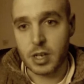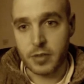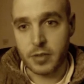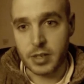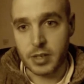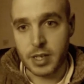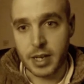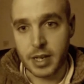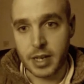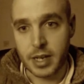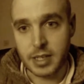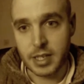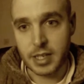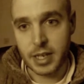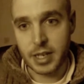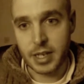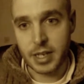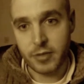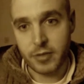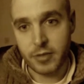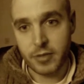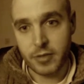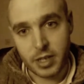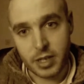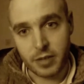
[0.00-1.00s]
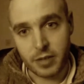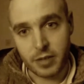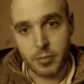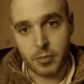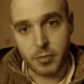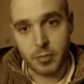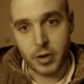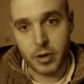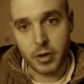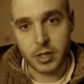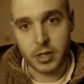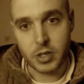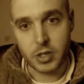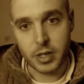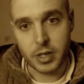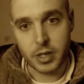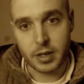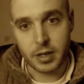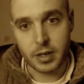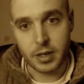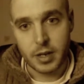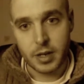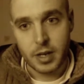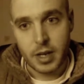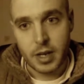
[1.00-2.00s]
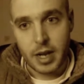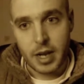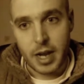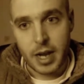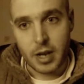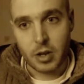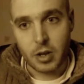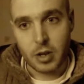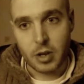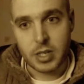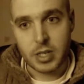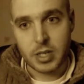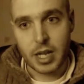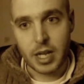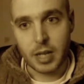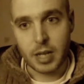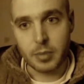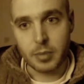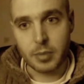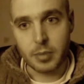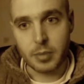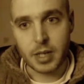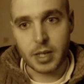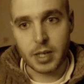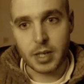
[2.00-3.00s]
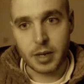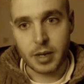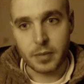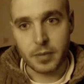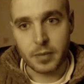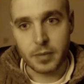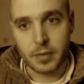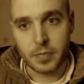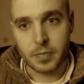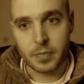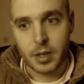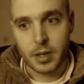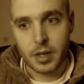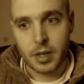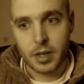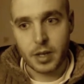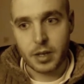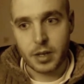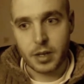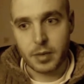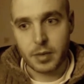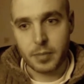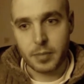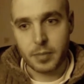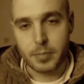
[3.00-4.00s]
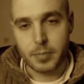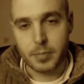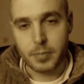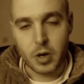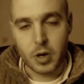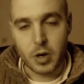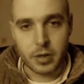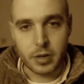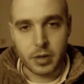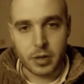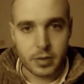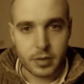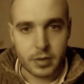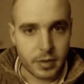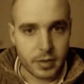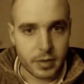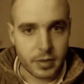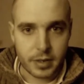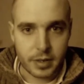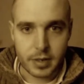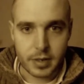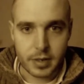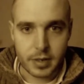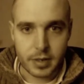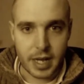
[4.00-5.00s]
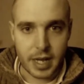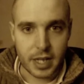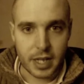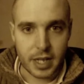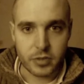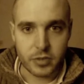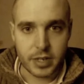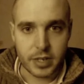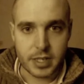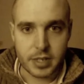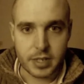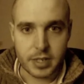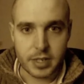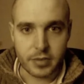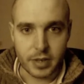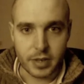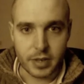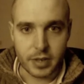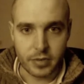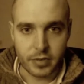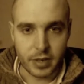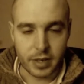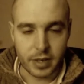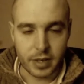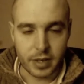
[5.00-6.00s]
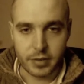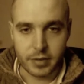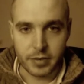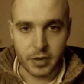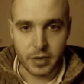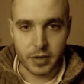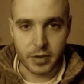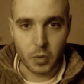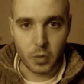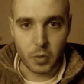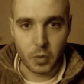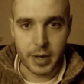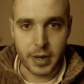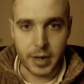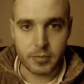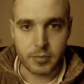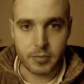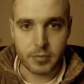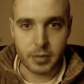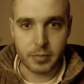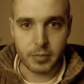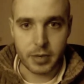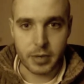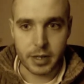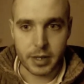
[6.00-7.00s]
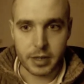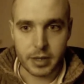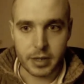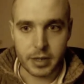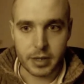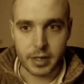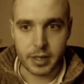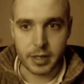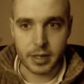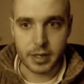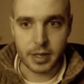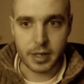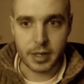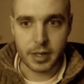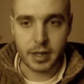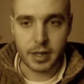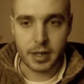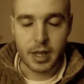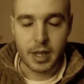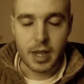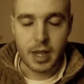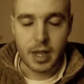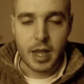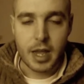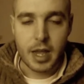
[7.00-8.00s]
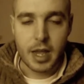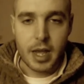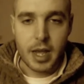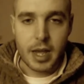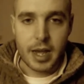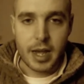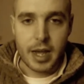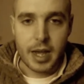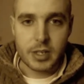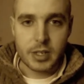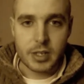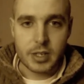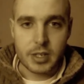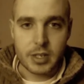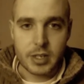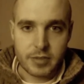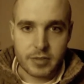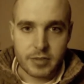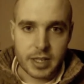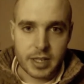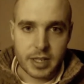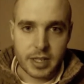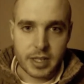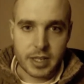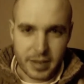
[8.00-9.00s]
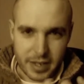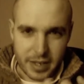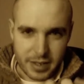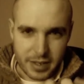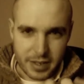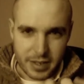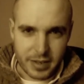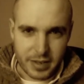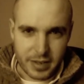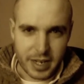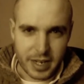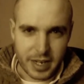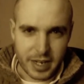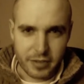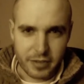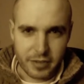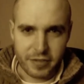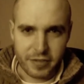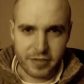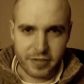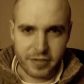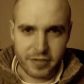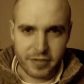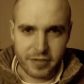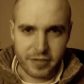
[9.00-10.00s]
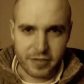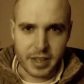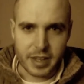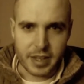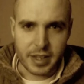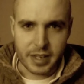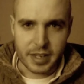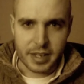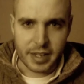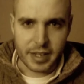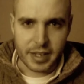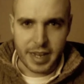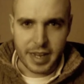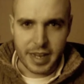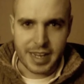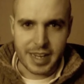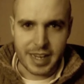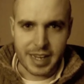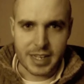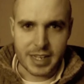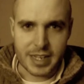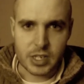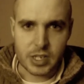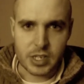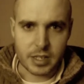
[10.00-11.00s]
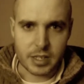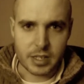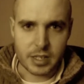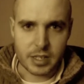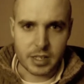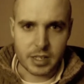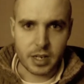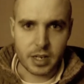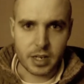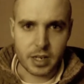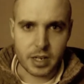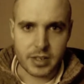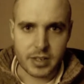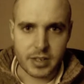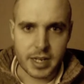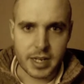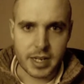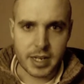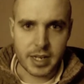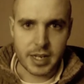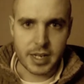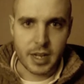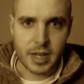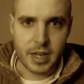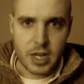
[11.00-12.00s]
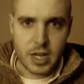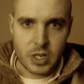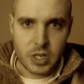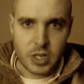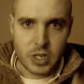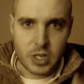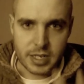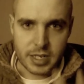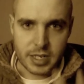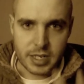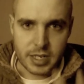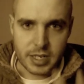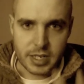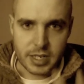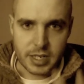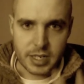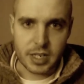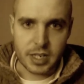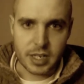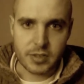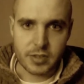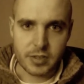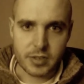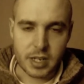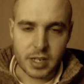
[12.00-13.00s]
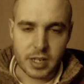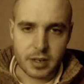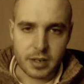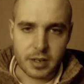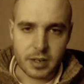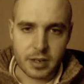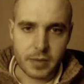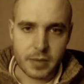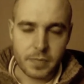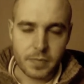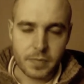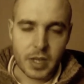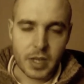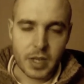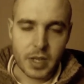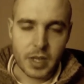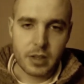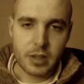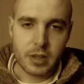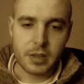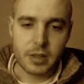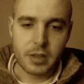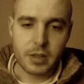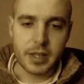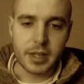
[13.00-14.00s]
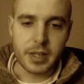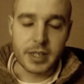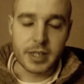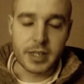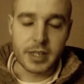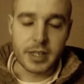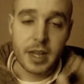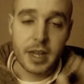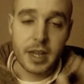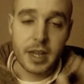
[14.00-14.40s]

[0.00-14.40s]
the day to give yourself more energy. It also helps burn calories if you've got a weight problem or anything like that. And it just gives you that kind of fire, that ignition at the start of the day, just to get yourself started. The other thing is,